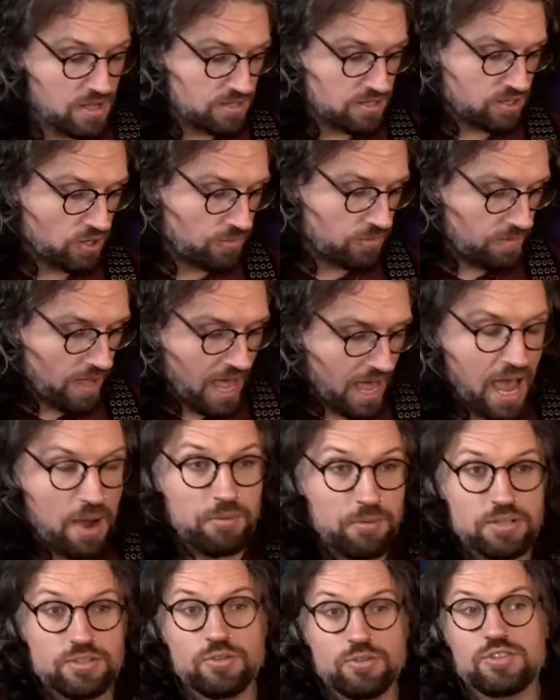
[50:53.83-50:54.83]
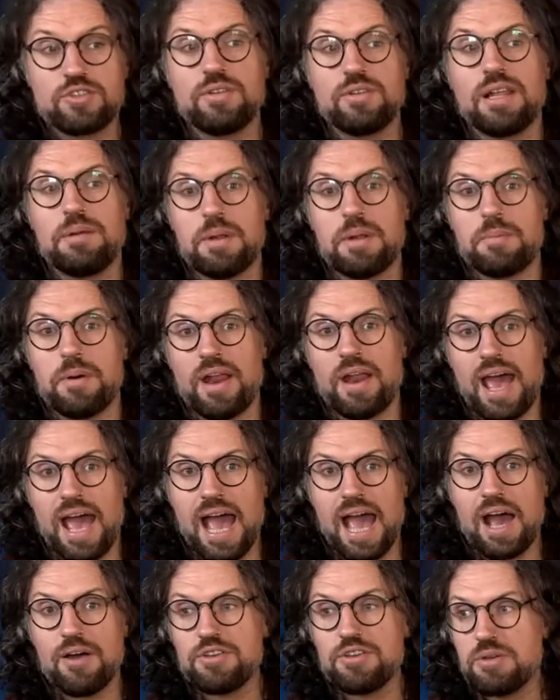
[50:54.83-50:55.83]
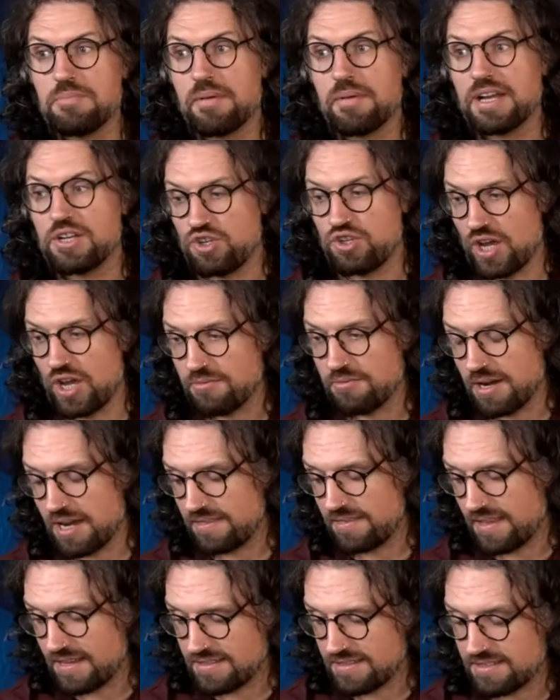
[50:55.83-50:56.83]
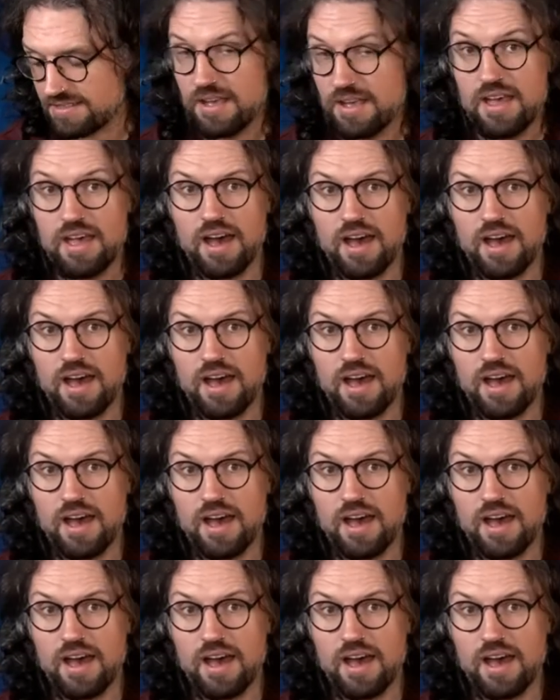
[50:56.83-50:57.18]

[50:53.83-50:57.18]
So... I want to talk to you a little bit about how you might generate this,